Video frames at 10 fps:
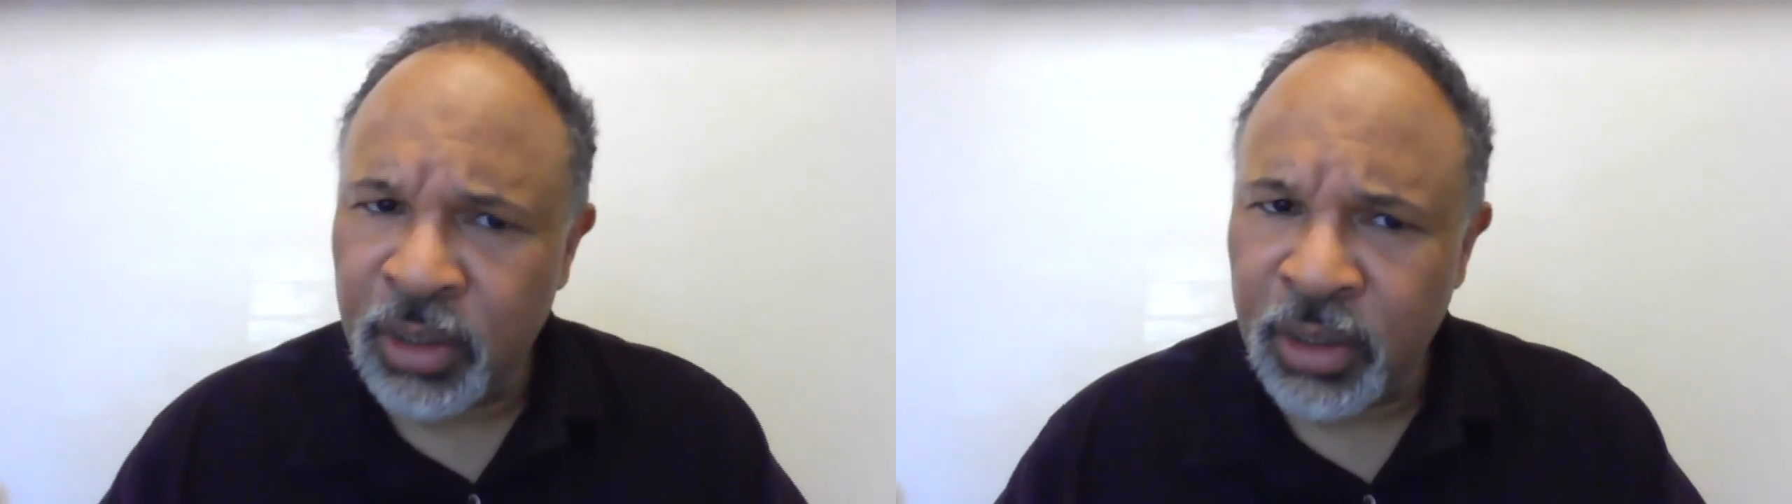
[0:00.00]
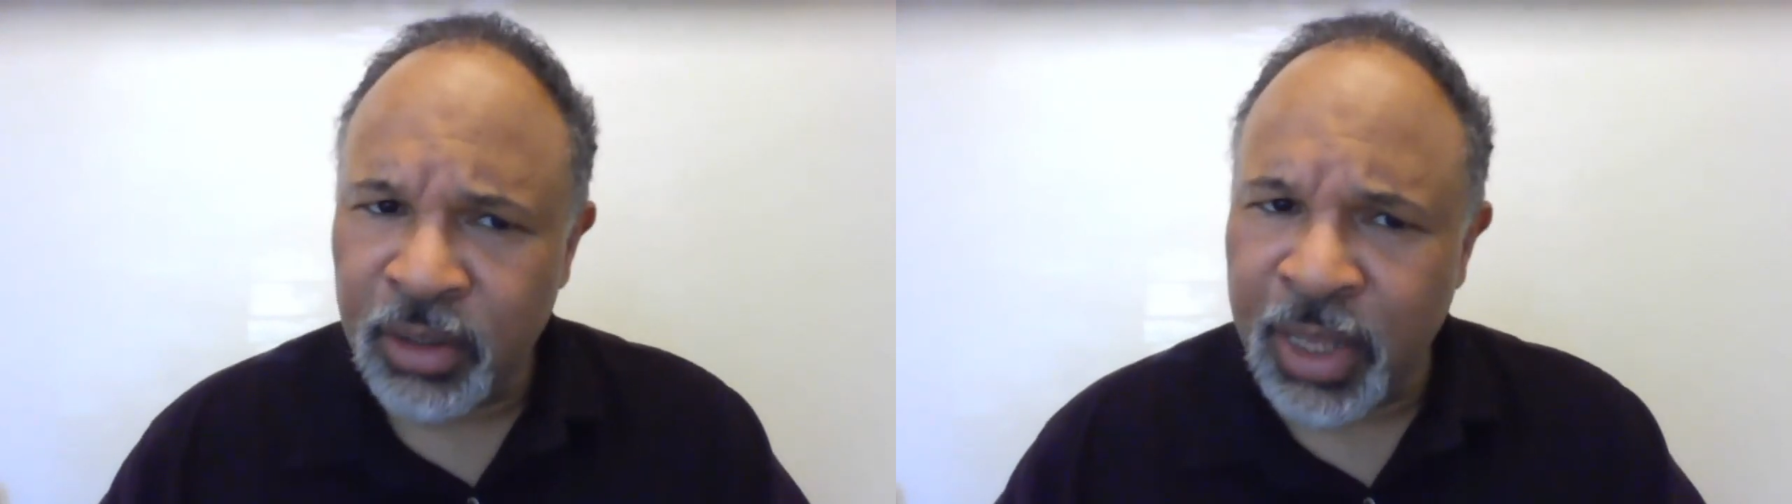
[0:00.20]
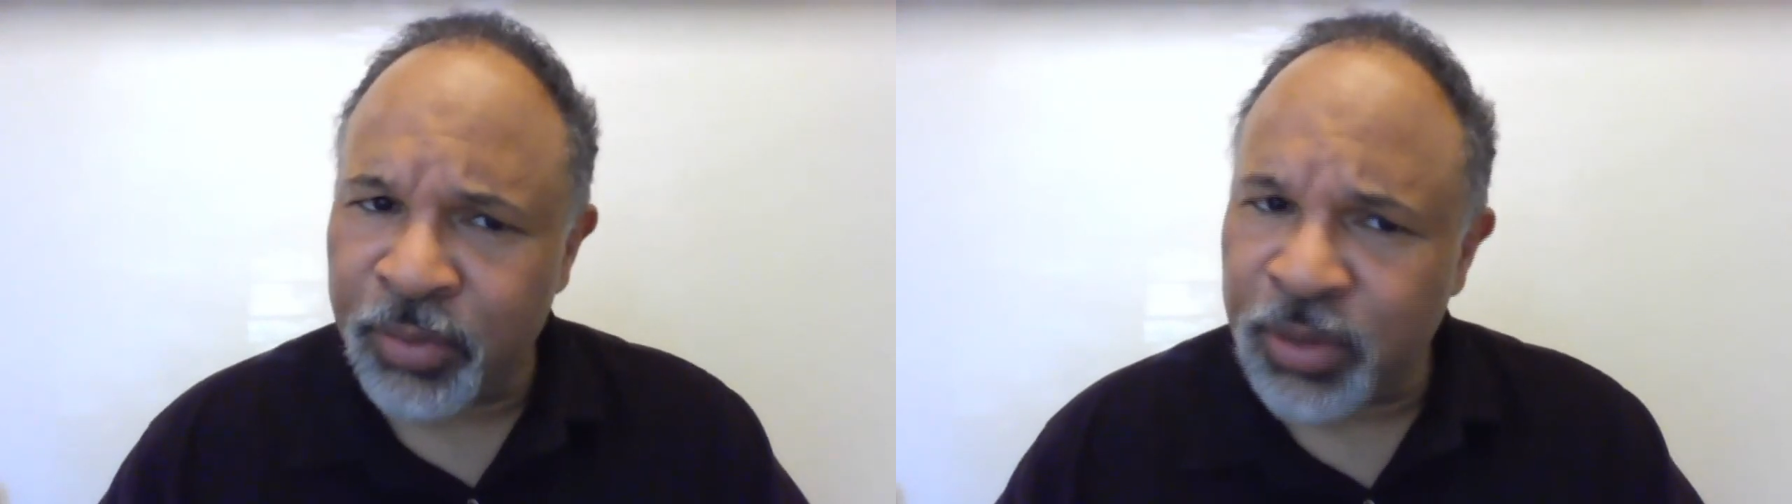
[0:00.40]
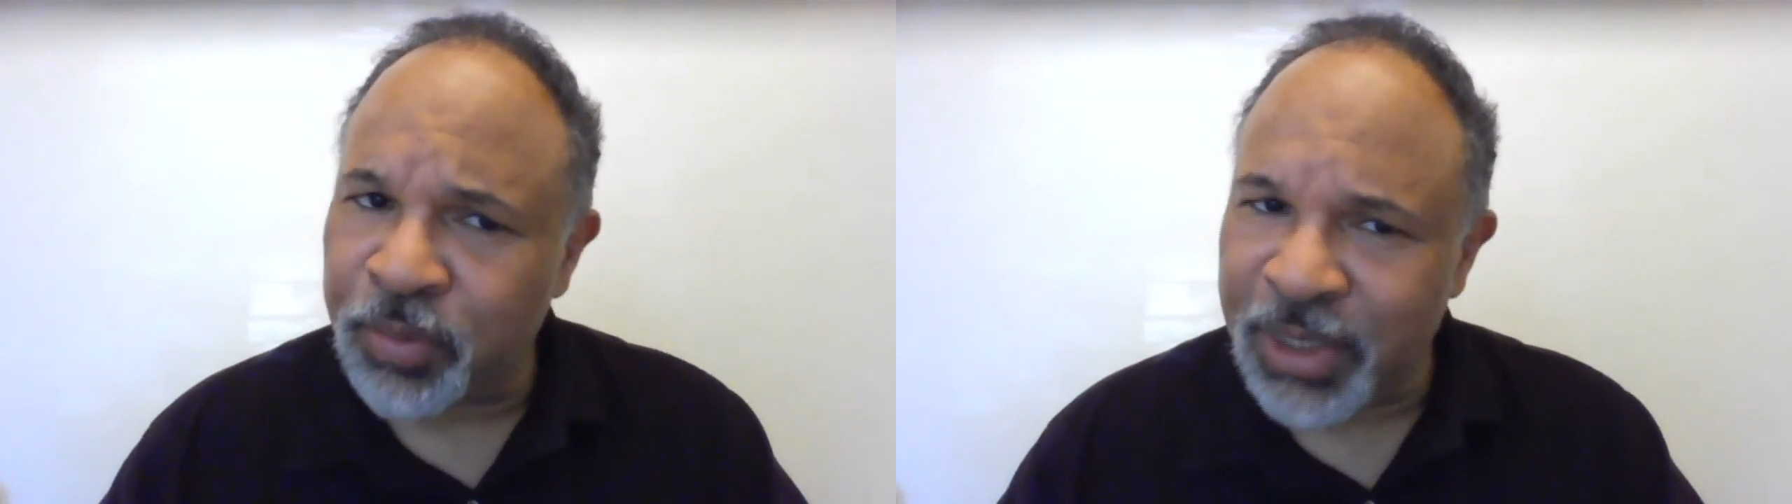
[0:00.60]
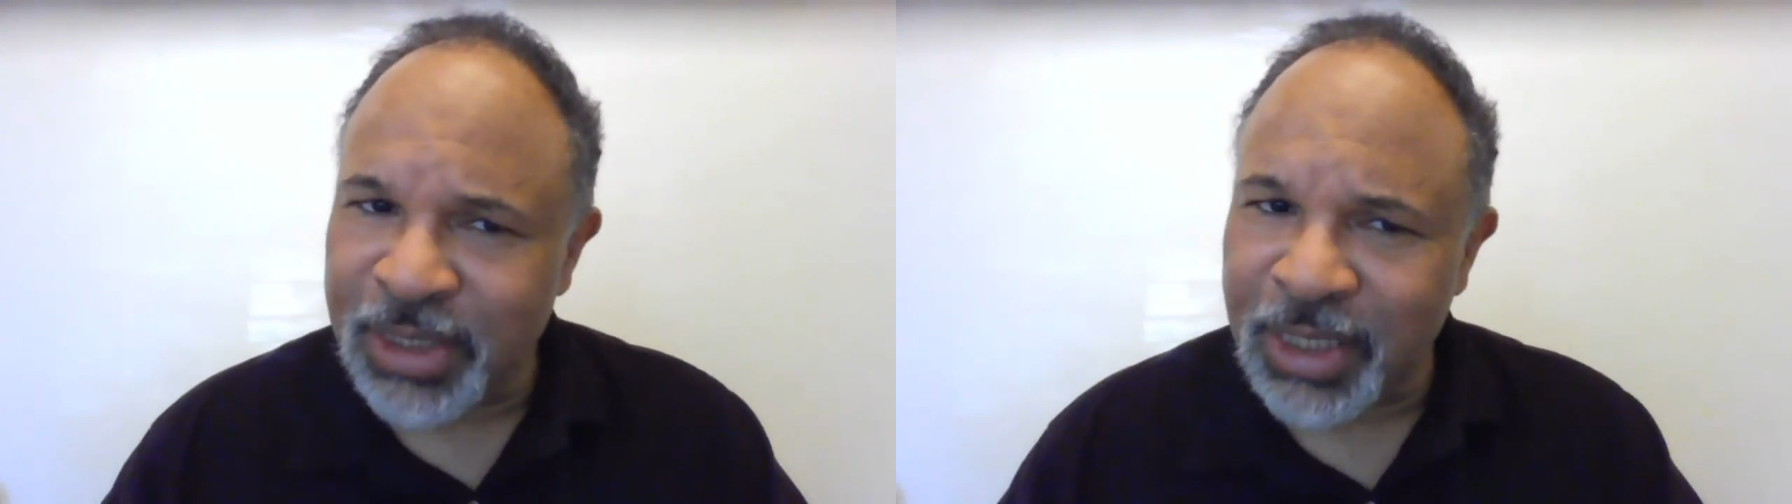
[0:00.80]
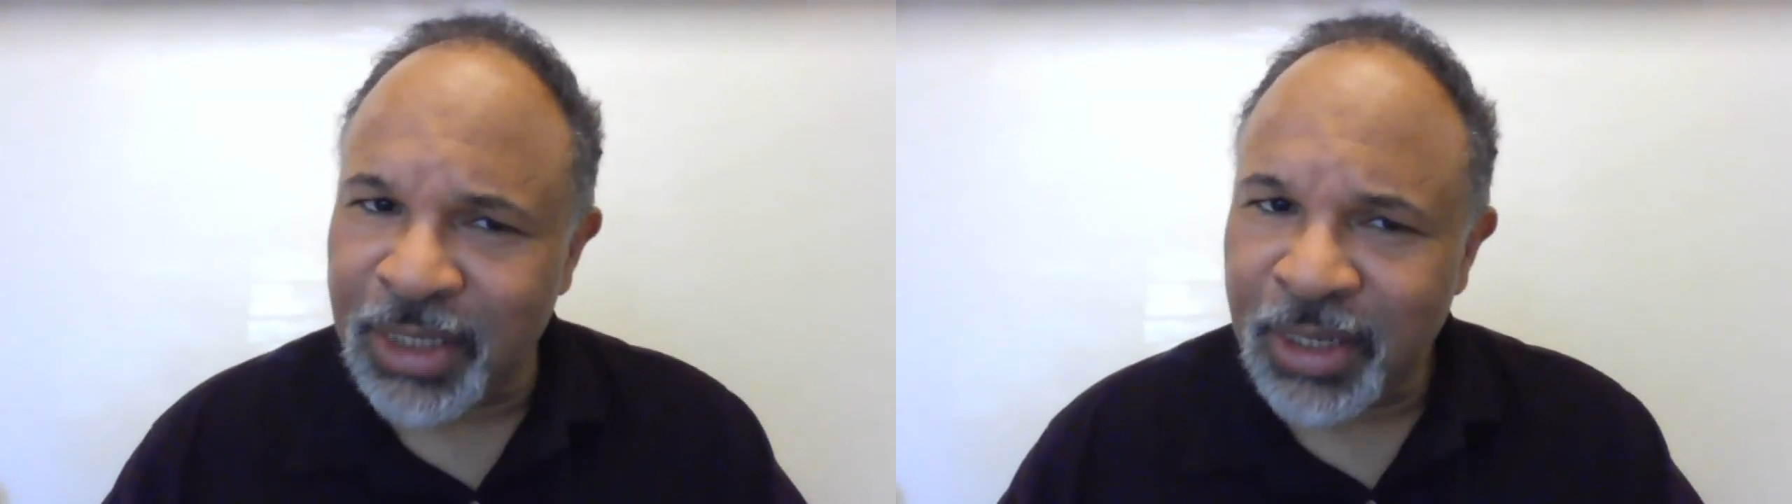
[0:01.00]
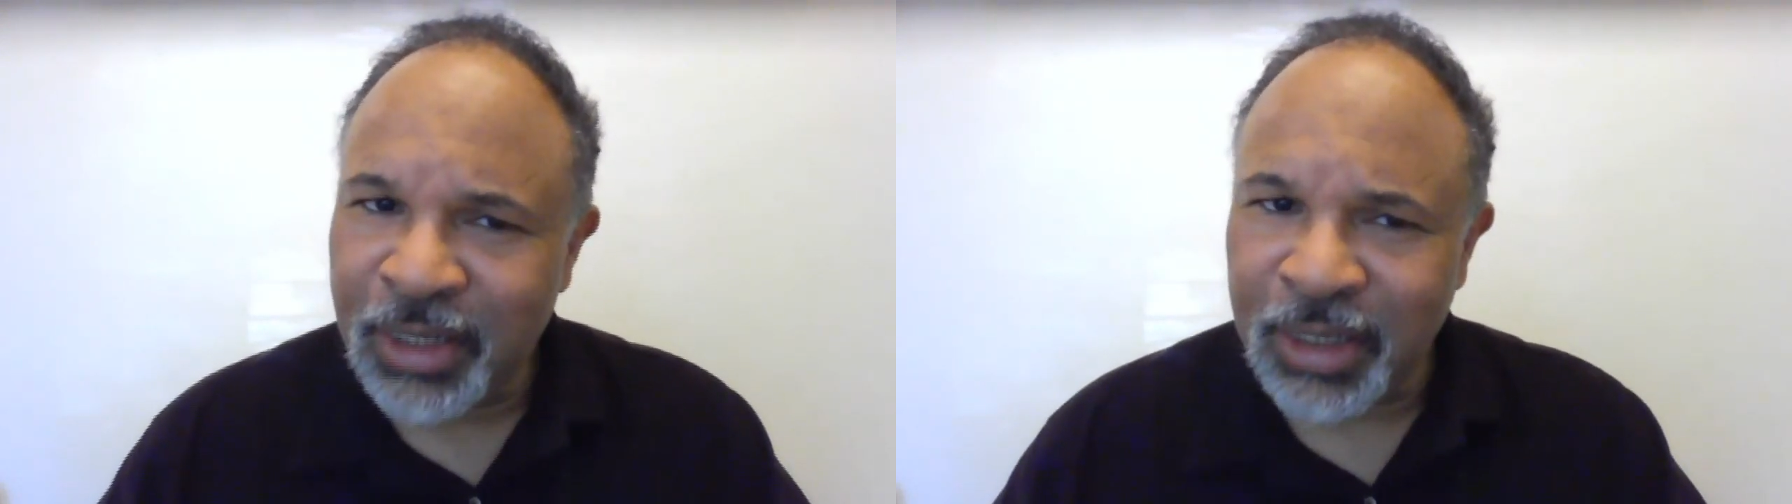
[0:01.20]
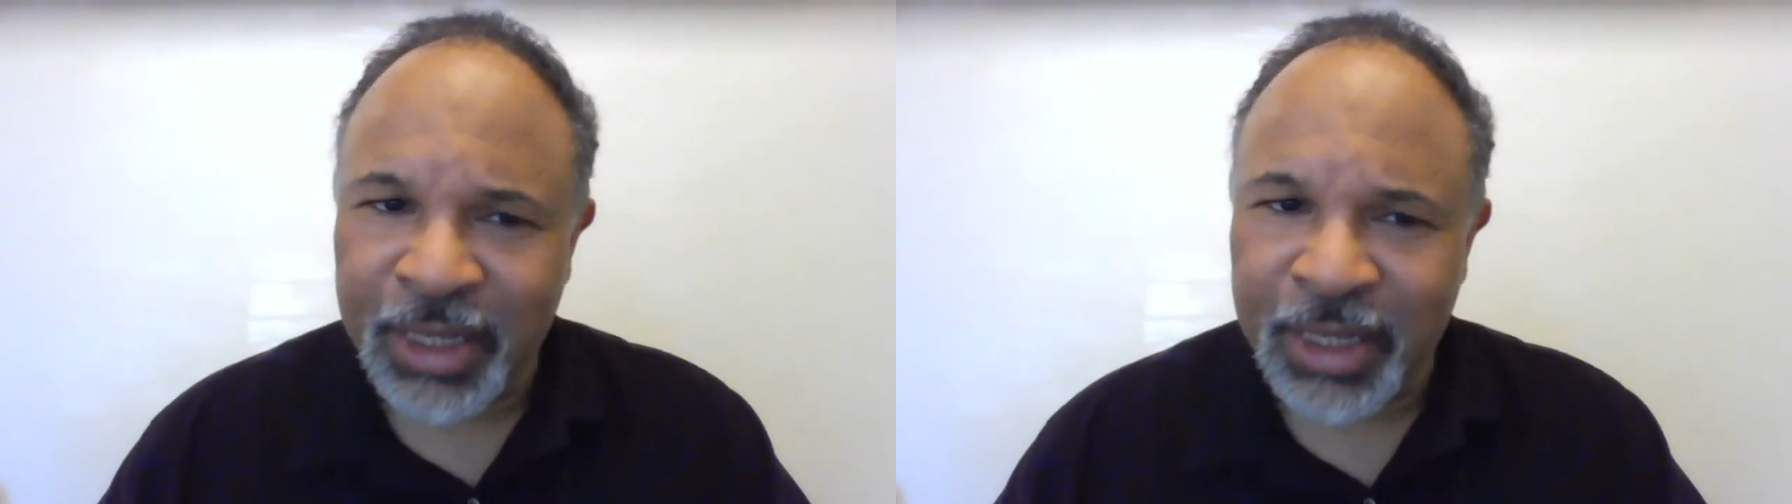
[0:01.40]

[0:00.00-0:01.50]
That was a busy,